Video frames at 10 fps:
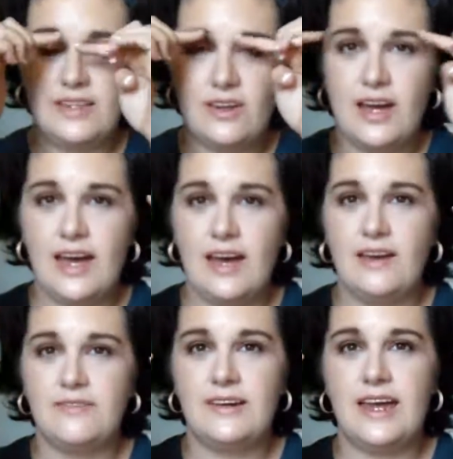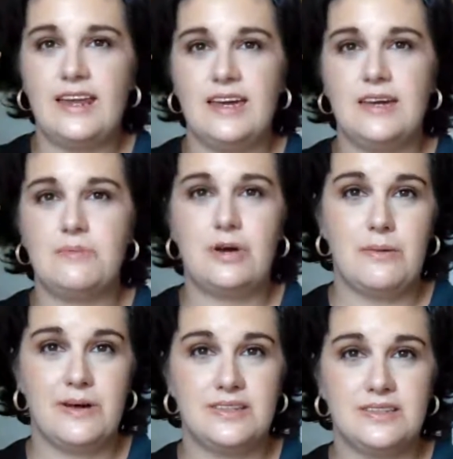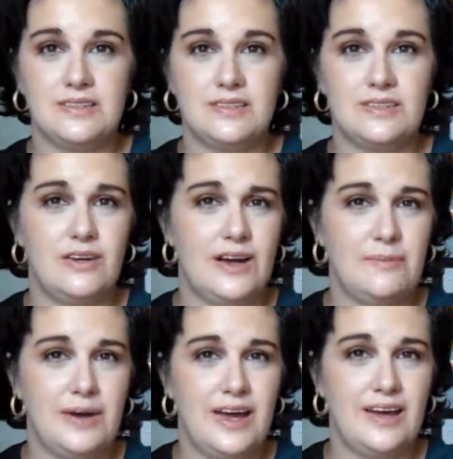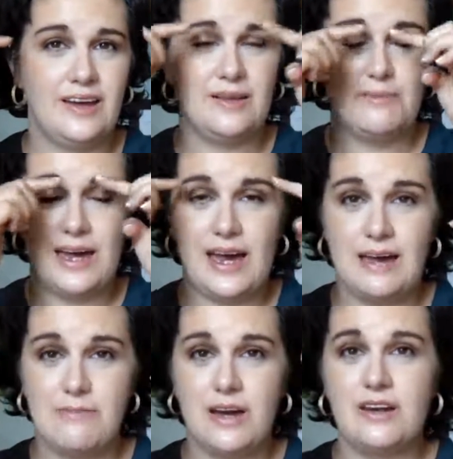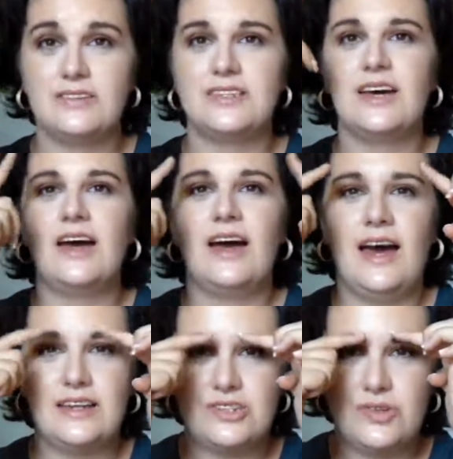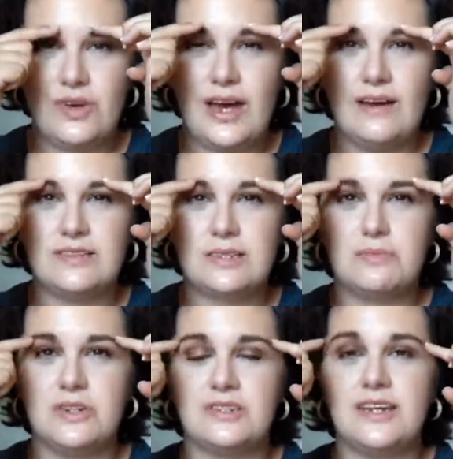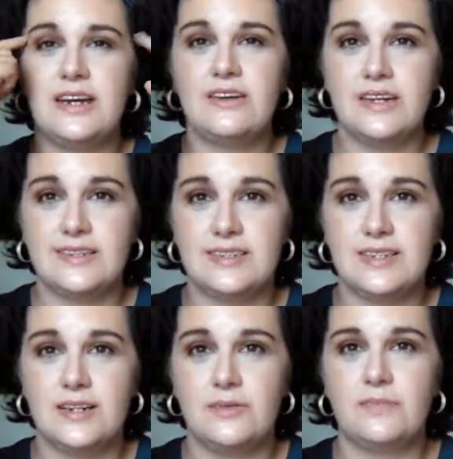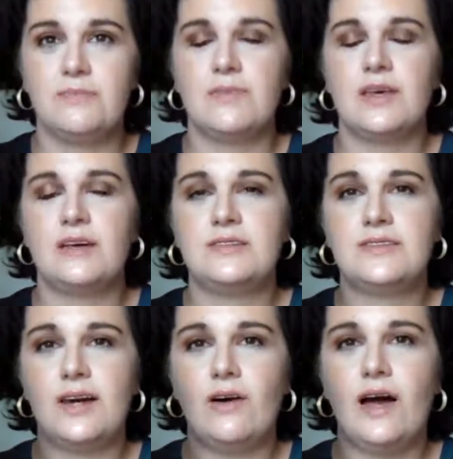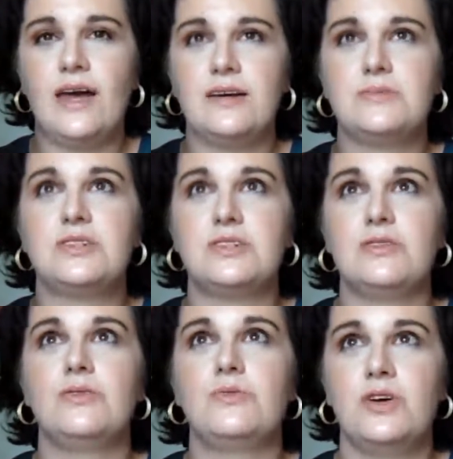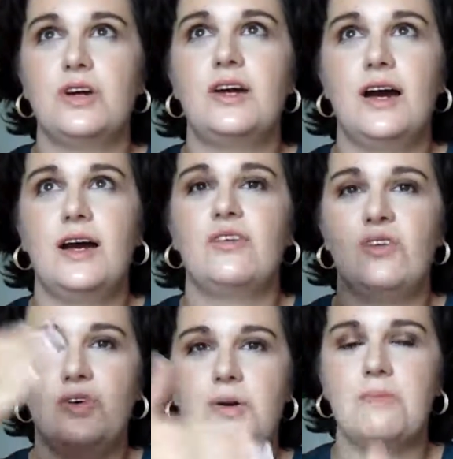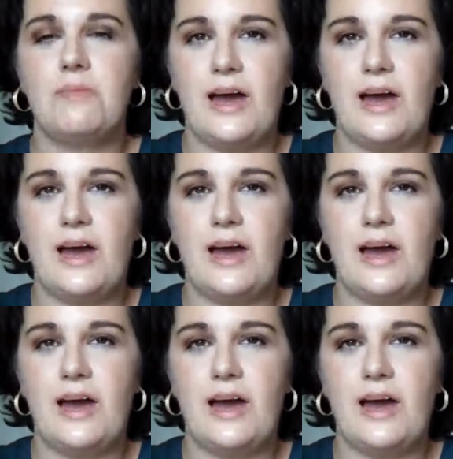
I don't have any brow pencil around in my eyebrows, I do have sparse areas still. So I am still working on growing